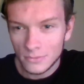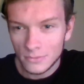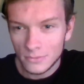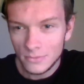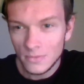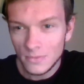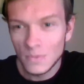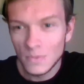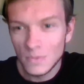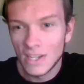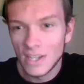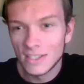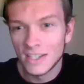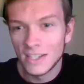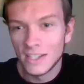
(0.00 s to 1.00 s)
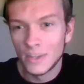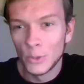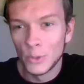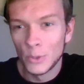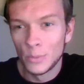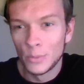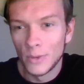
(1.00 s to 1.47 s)
because it would
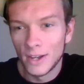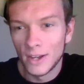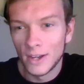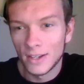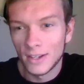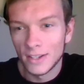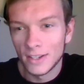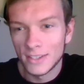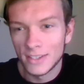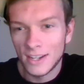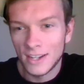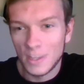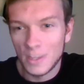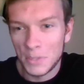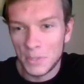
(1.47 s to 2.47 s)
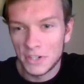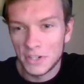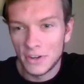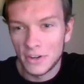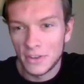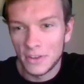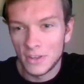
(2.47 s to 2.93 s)
it's kind of like a Pictionary
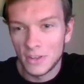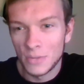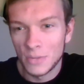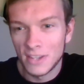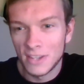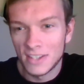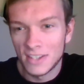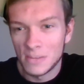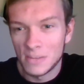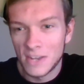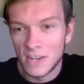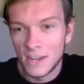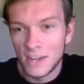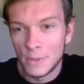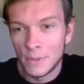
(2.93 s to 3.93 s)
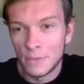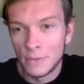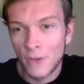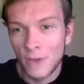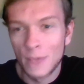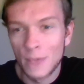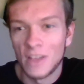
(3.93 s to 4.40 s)
thing, but at the same time, if I'm
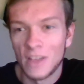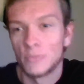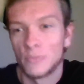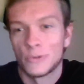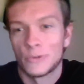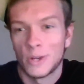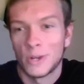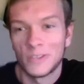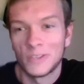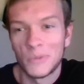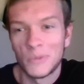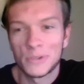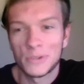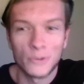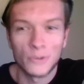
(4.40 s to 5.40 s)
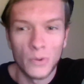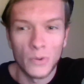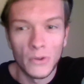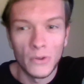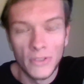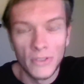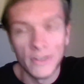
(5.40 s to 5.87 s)
not portraying the picture well,
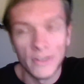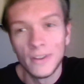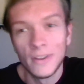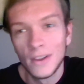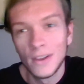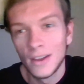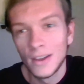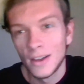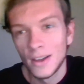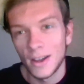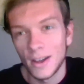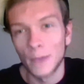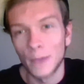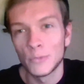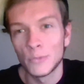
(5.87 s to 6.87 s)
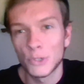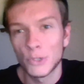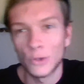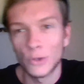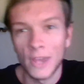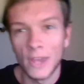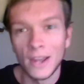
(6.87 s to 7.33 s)
then I'm sure
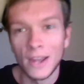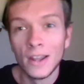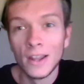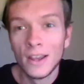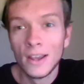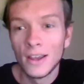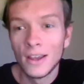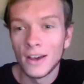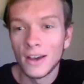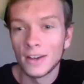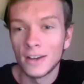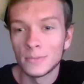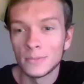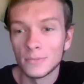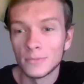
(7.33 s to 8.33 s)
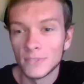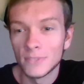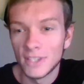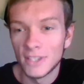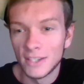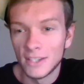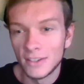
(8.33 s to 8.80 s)
that it
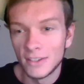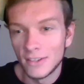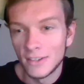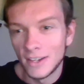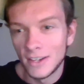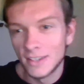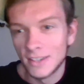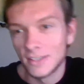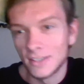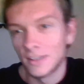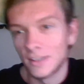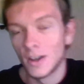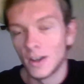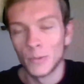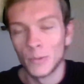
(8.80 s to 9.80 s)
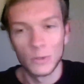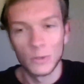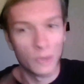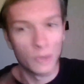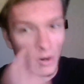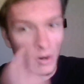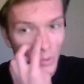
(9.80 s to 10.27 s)
isn't up to
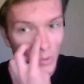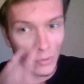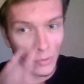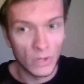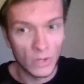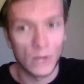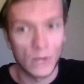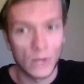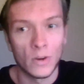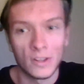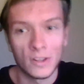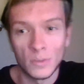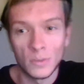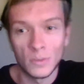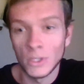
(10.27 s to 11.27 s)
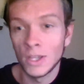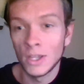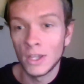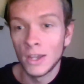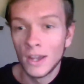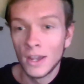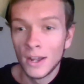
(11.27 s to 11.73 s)
par with what I want it to be.
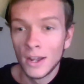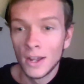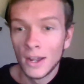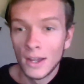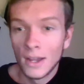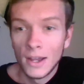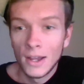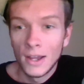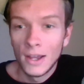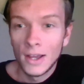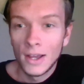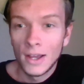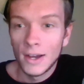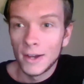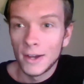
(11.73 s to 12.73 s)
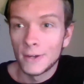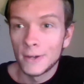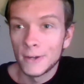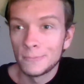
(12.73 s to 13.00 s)
Um,